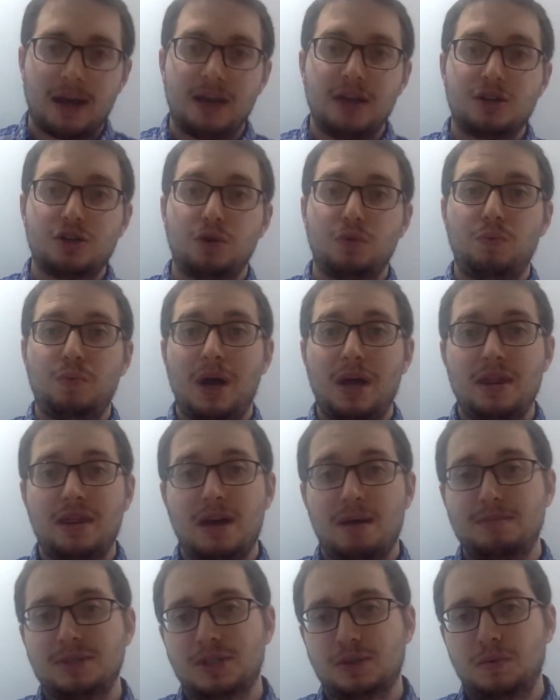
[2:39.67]
he should weigh
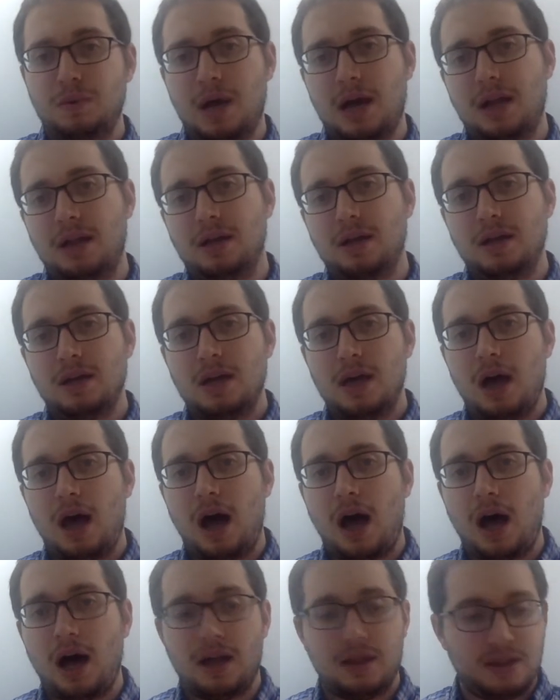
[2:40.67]
them as well
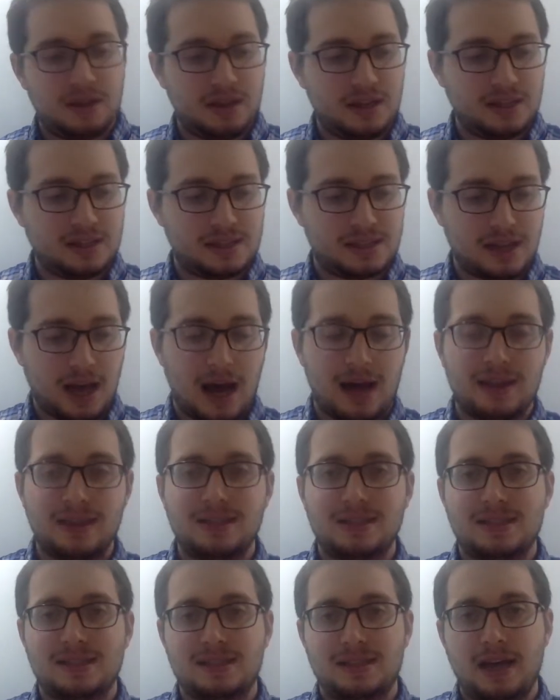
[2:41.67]
on these on
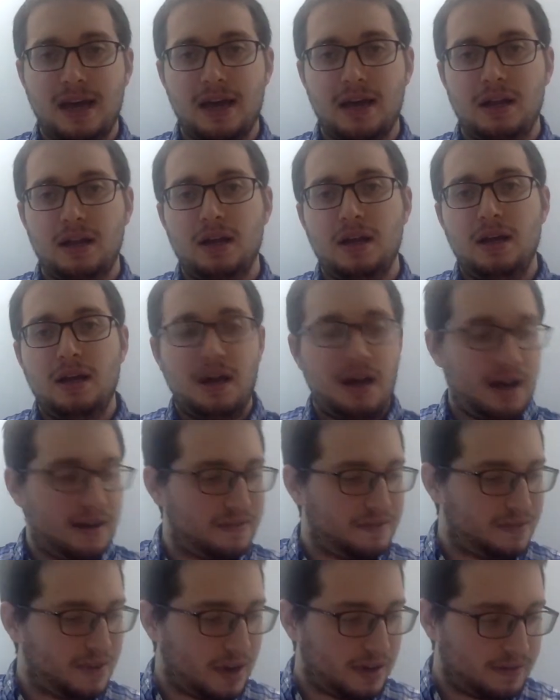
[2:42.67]
this scale
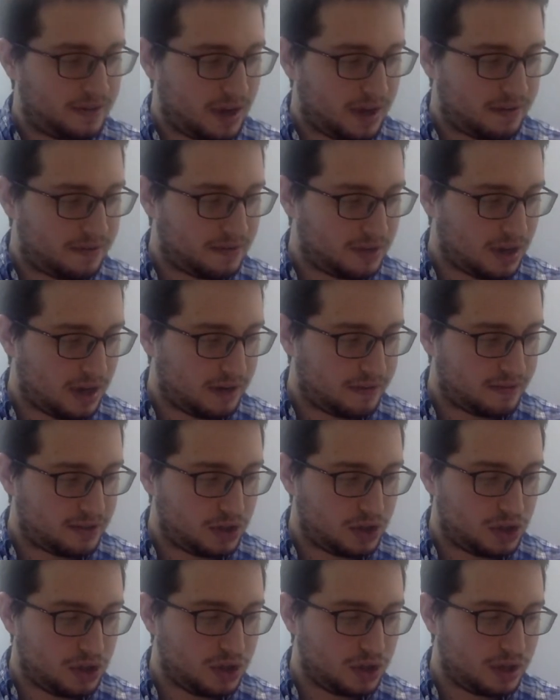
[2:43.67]
of of of,
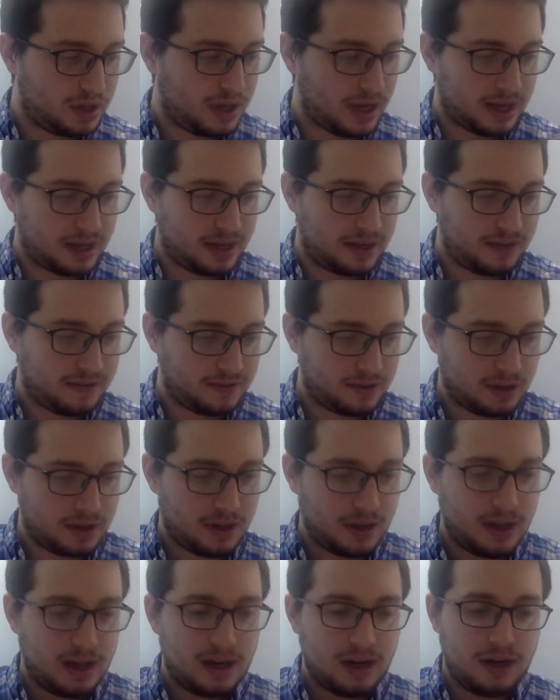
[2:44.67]
of good and evil.